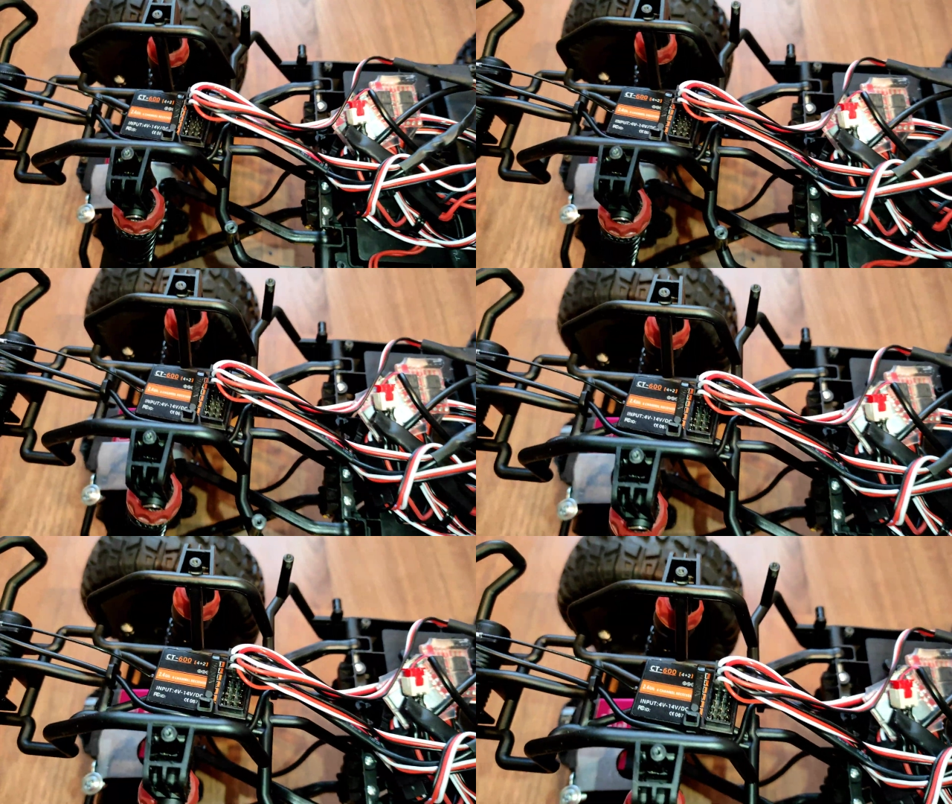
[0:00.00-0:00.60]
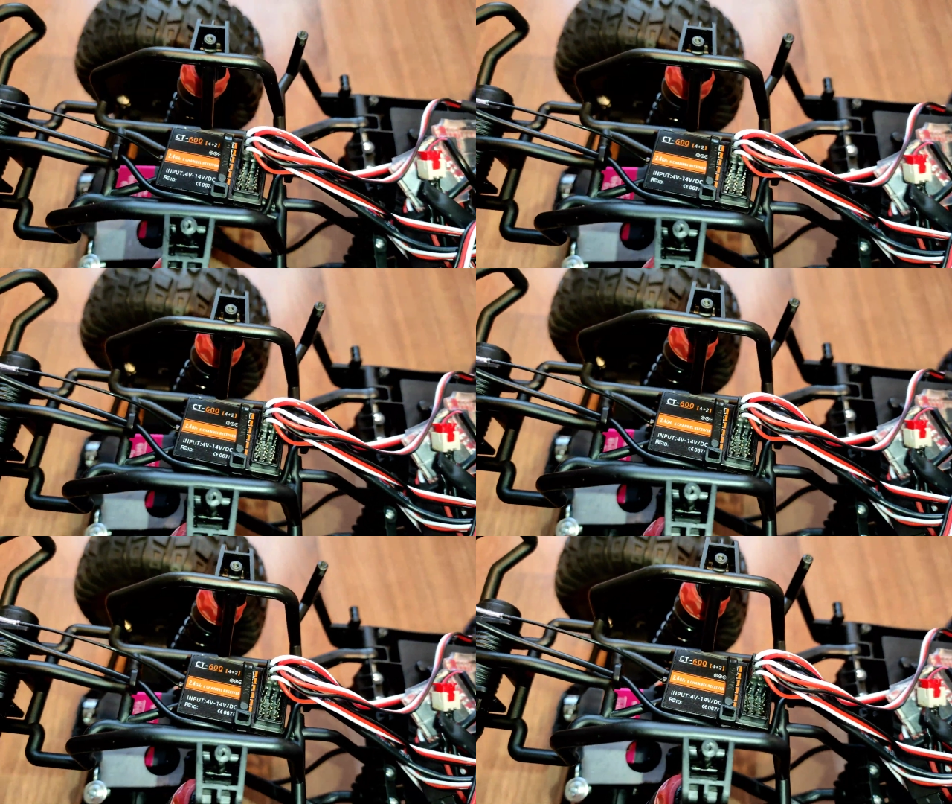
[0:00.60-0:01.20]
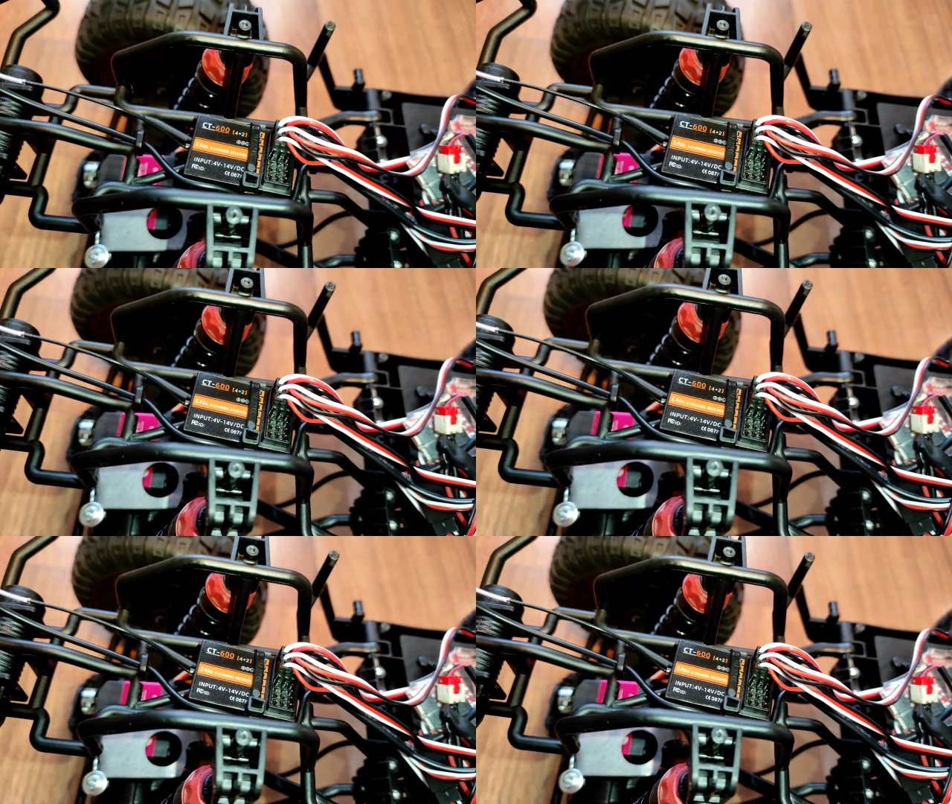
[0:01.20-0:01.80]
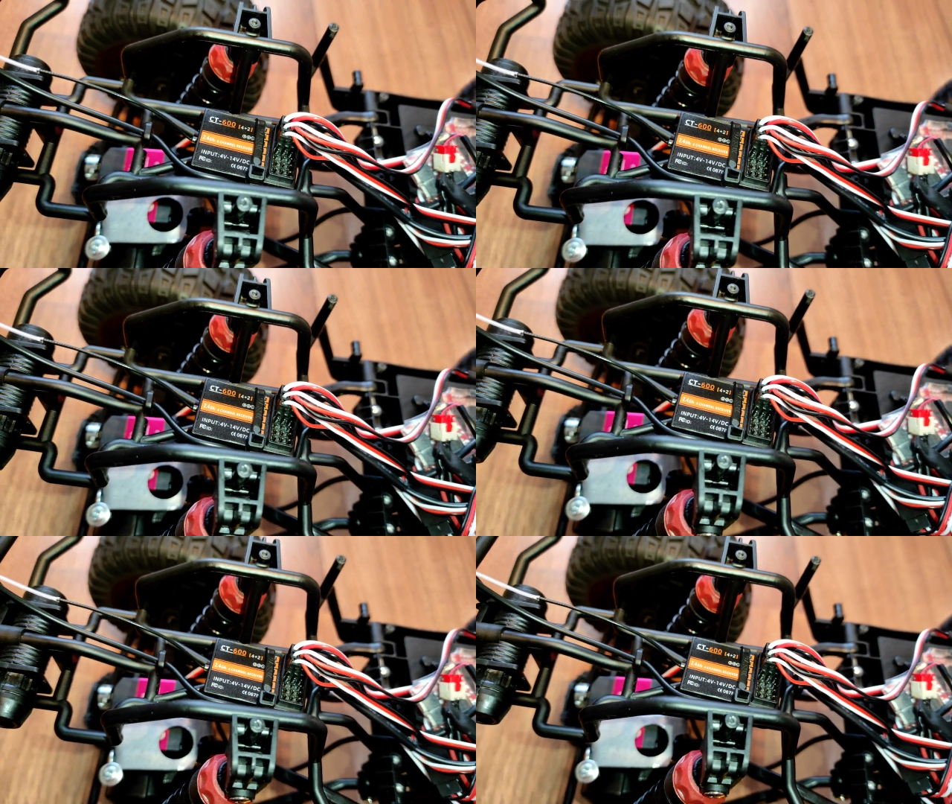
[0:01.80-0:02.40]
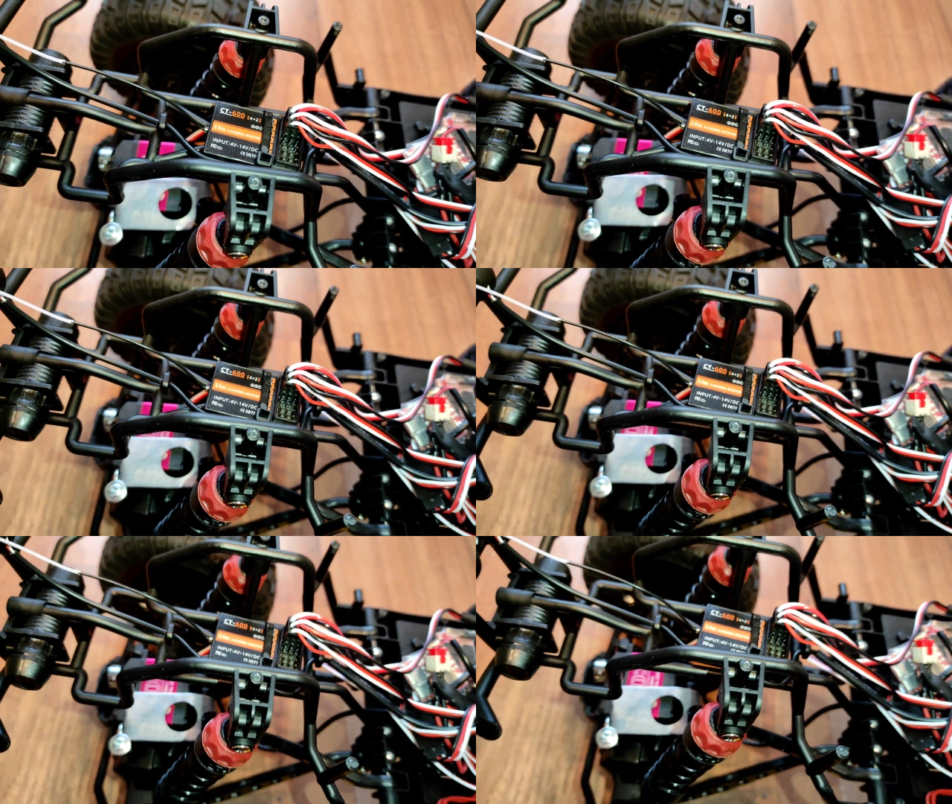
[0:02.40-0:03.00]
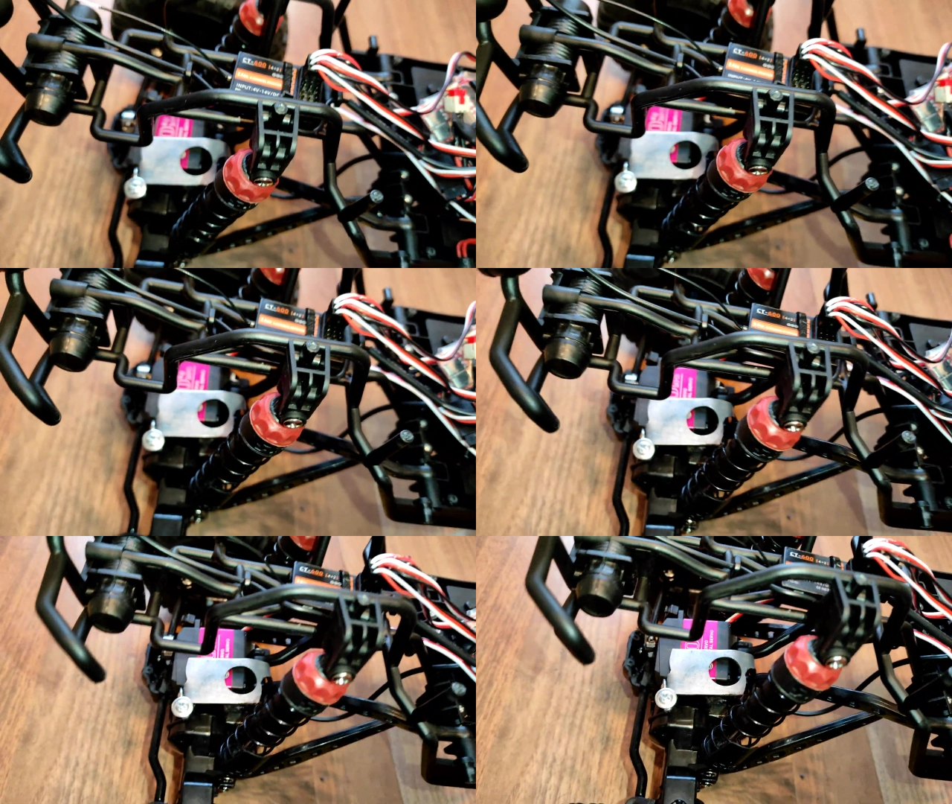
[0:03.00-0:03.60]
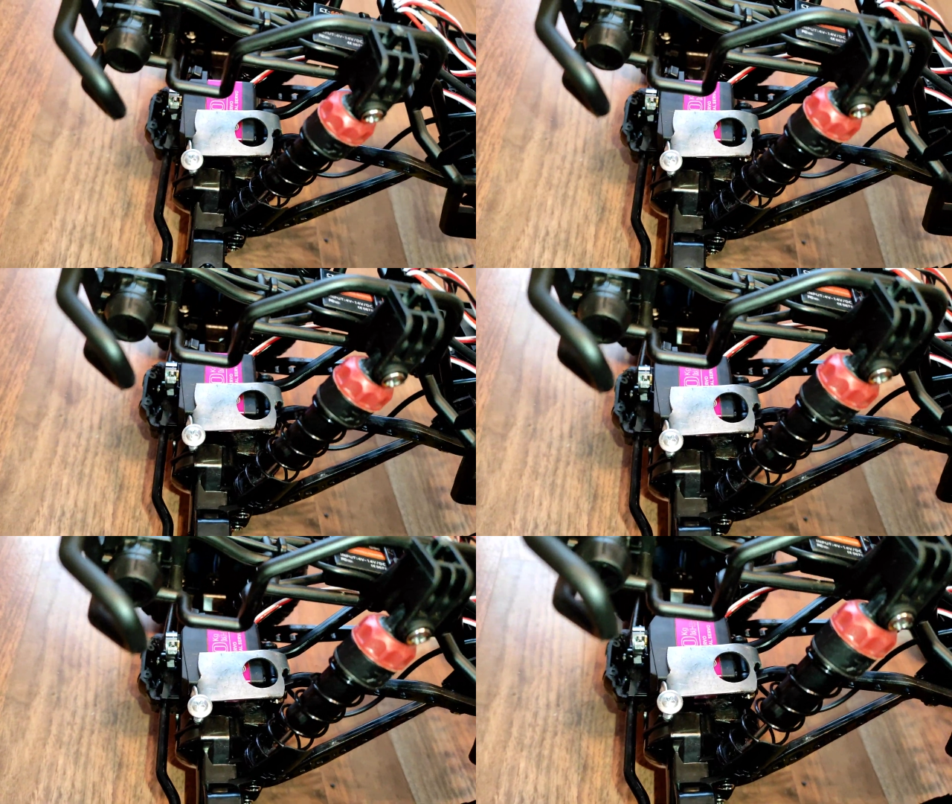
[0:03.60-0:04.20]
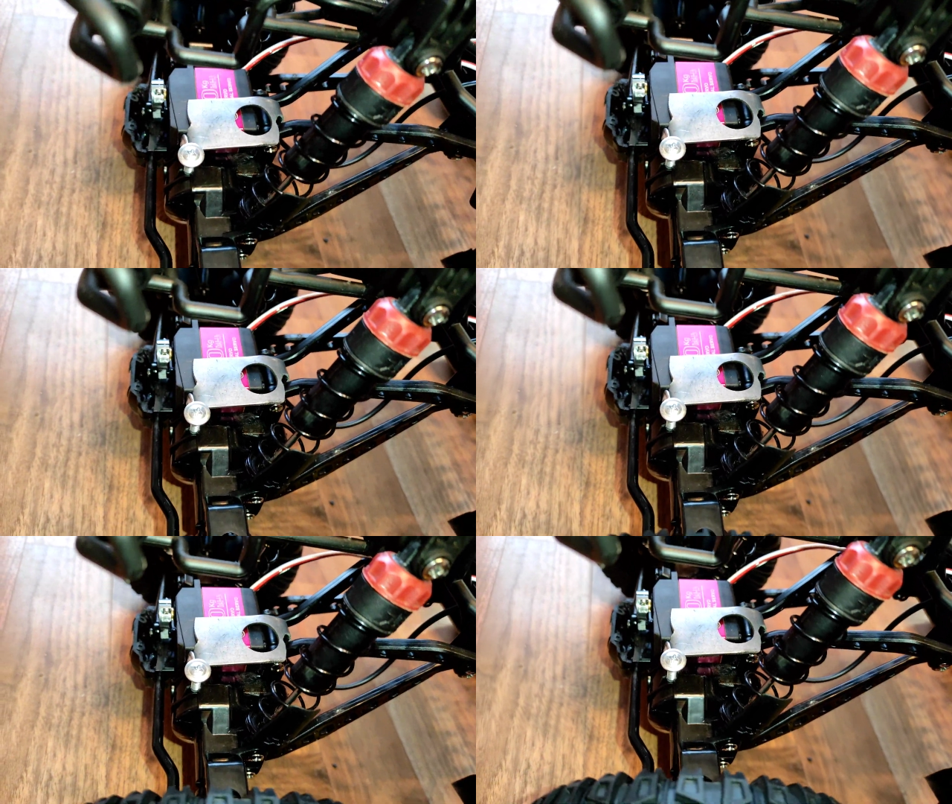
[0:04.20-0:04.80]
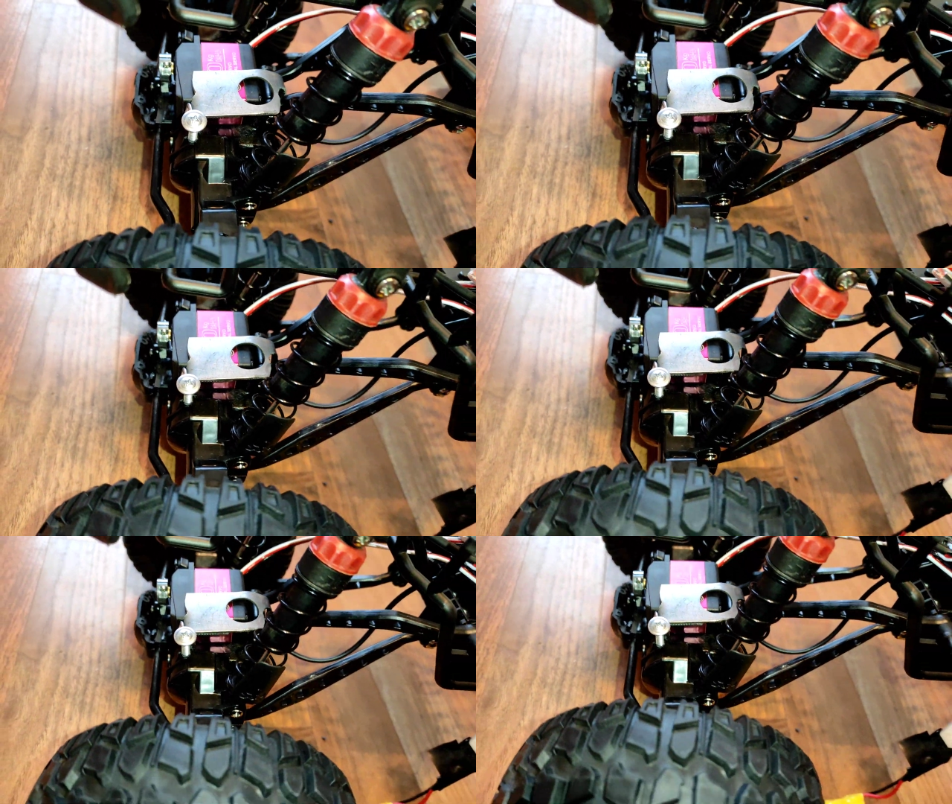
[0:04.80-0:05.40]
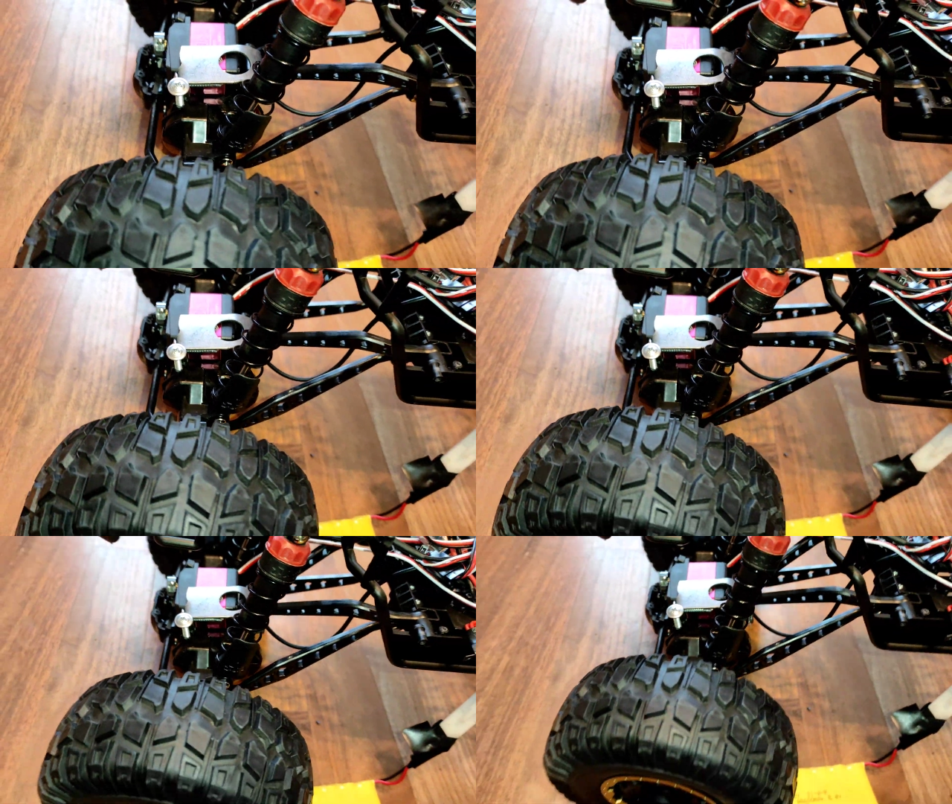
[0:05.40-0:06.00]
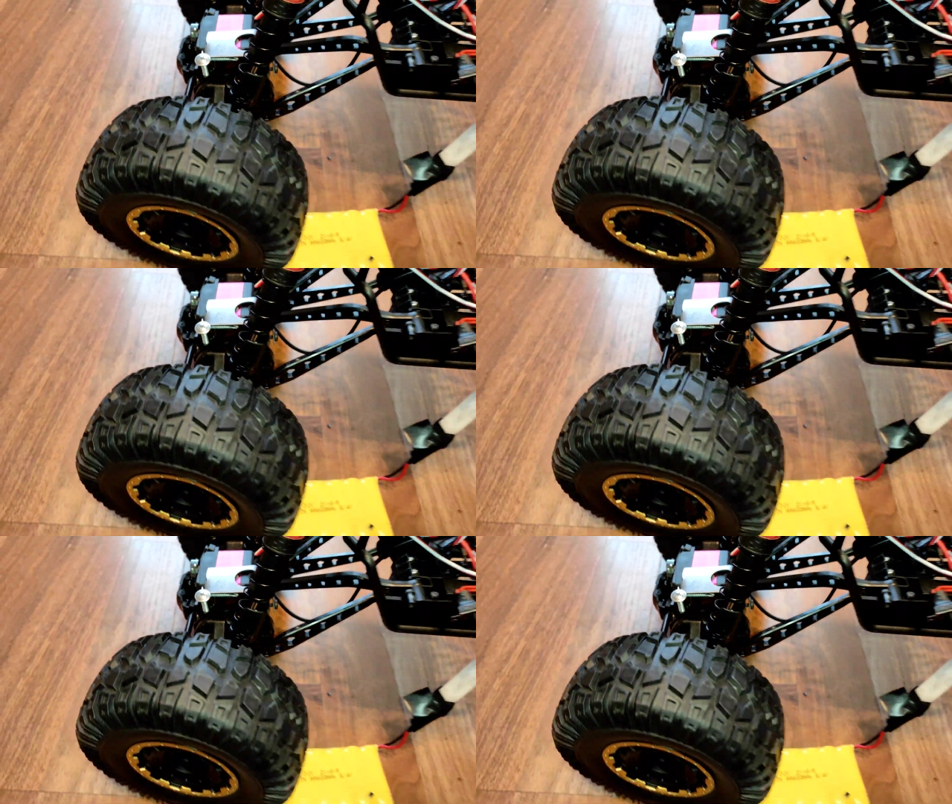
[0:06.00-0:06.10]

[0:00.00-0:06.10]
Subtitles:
(no speaker visible)